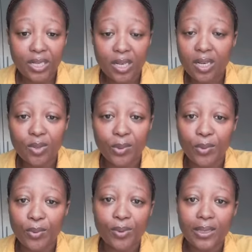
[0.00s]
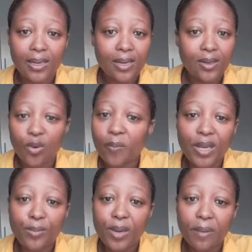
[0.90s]
so don't make me a
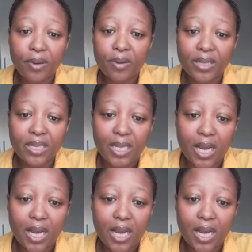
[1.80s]
babysitter.